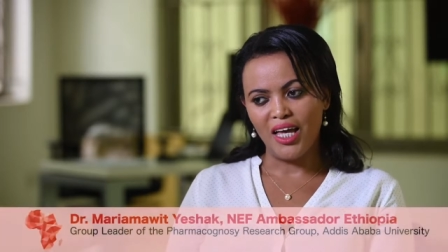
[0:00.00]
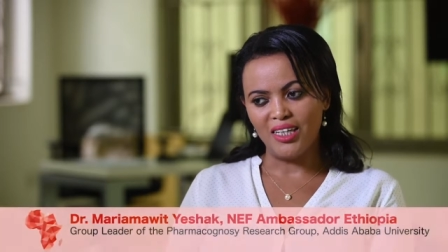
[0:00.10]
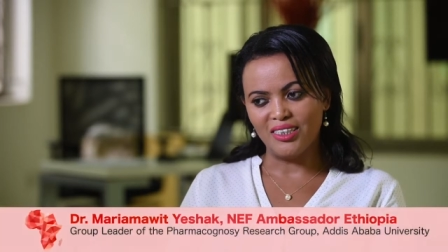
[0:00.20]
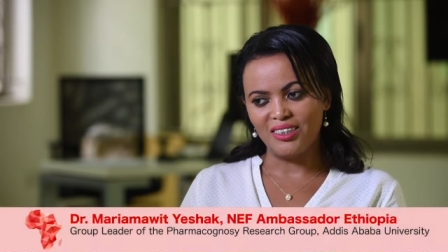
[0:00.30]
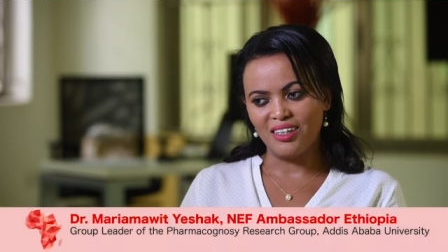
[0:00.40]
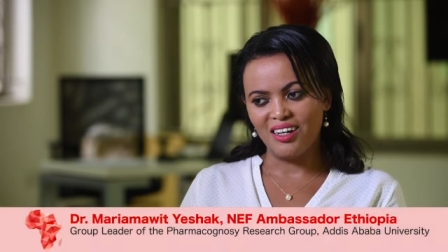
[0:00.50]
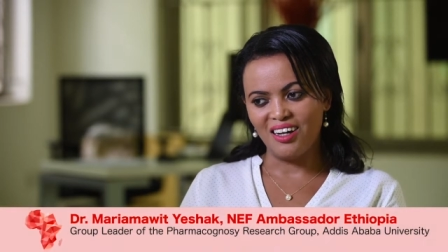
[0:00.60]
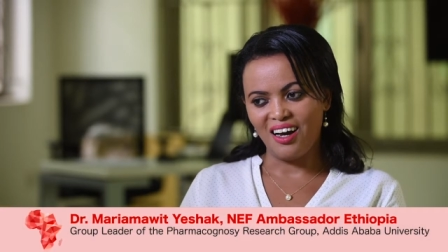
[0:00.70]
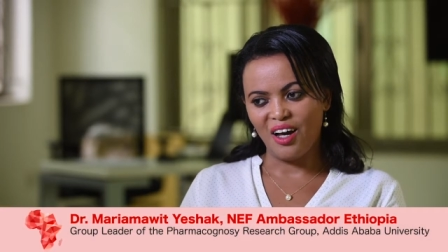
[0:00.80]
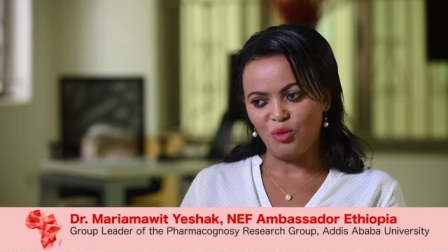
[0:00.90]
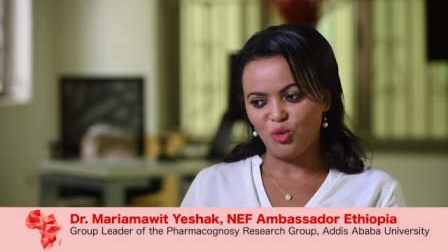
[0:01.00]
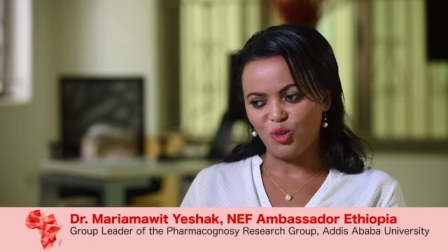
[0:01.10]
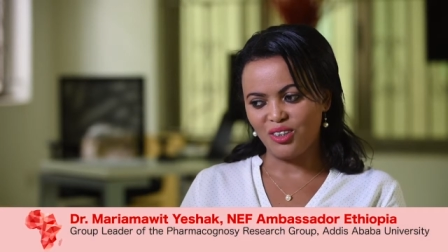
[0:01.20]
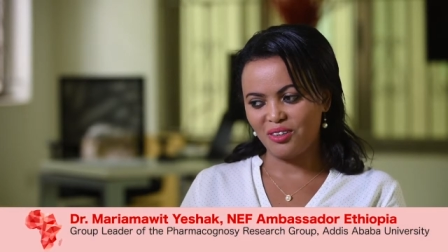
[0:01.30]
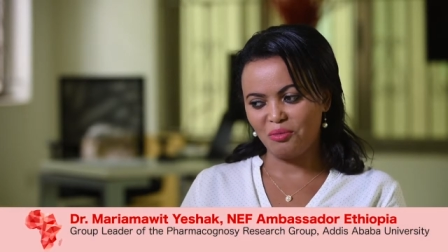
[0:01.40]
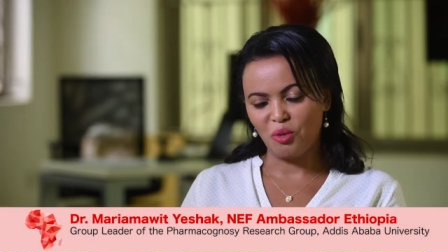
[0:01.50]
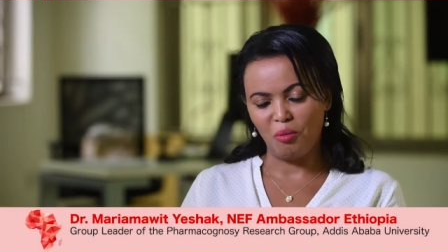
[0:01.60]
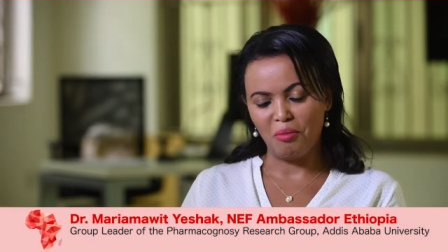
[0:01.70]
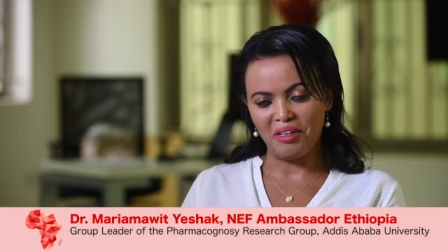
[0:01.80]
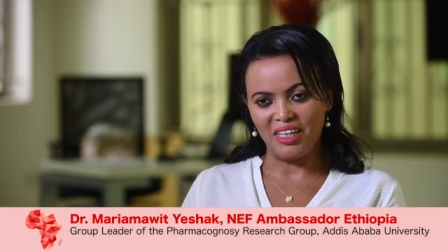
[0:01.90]
And I would
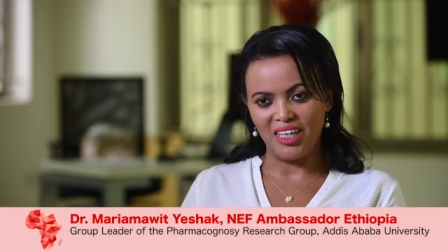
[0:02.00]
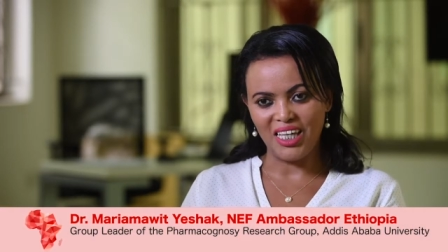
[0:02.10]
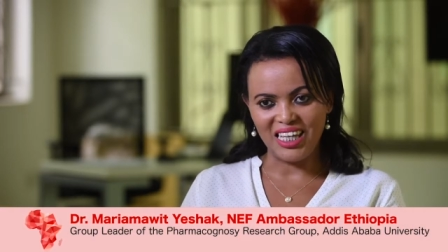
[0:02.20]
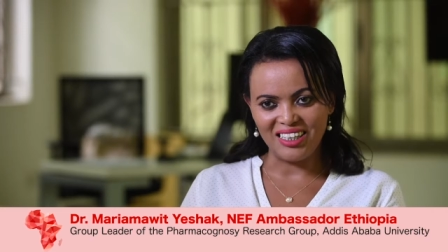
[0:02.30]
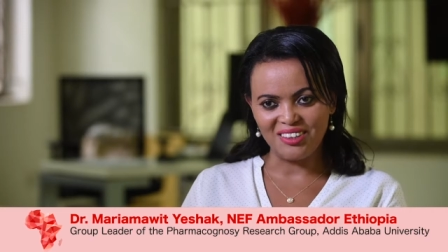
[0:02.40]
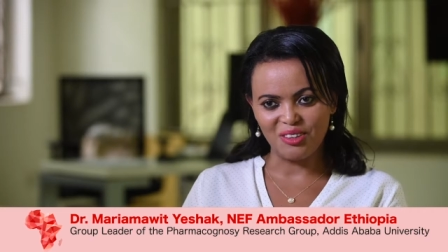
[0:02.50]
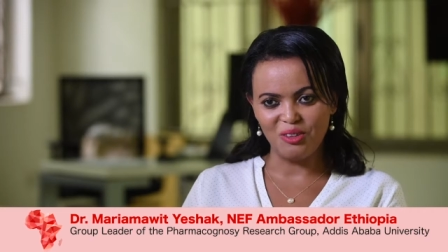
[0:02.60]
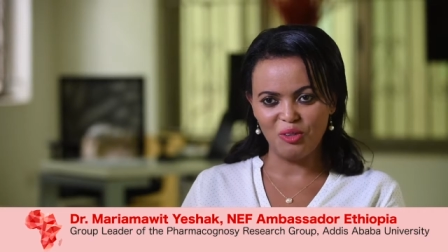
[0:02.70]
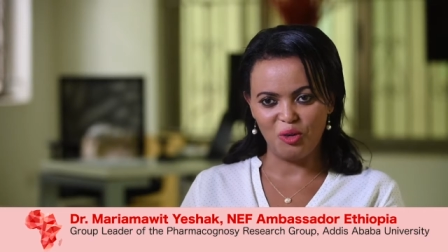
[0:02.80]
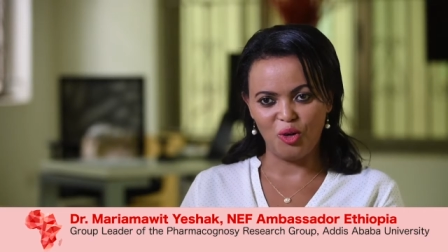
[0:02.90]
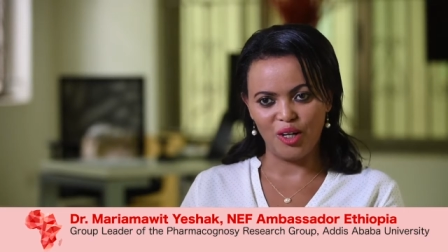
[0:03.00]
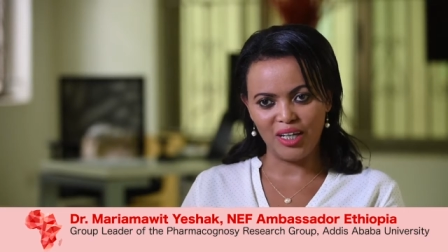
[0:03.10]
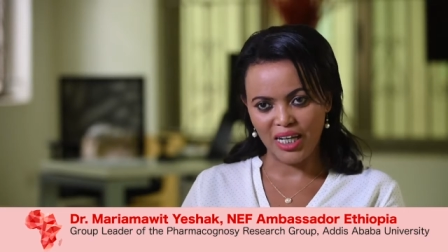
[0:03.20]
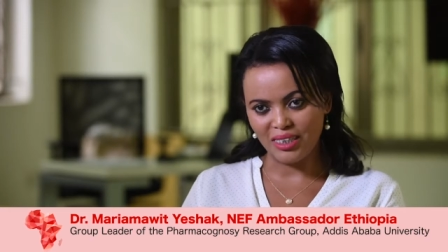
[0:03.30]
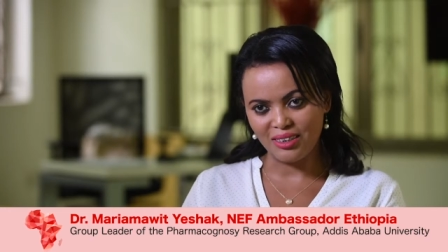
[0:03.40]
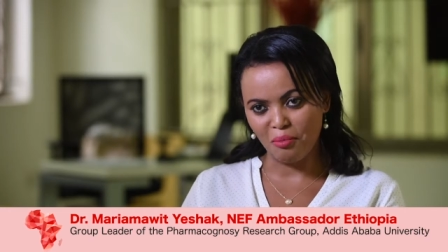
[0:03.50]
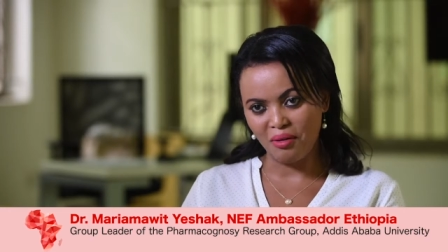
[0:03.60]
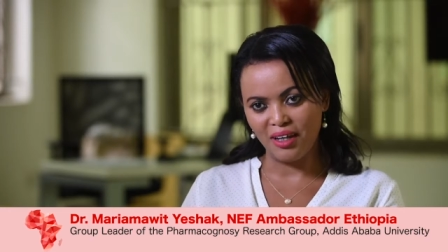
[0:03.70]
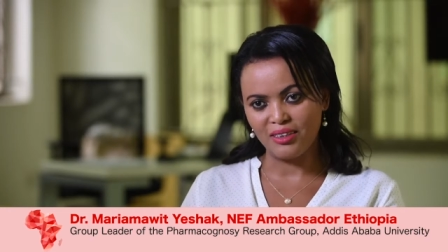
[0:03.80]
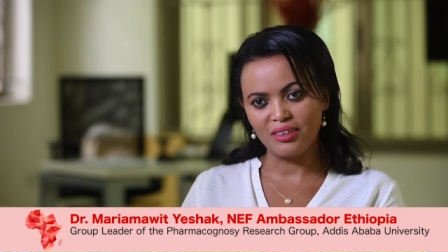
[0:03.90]
probably eat or cut a
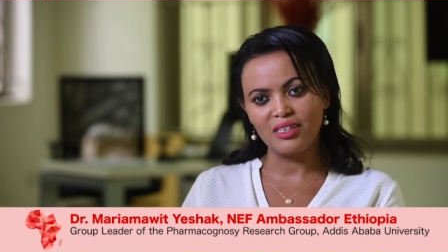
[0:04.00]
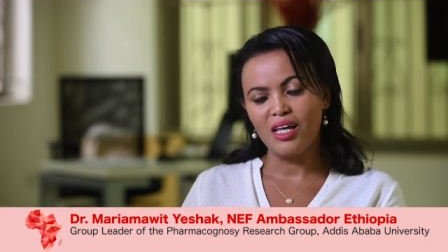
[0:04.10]
plant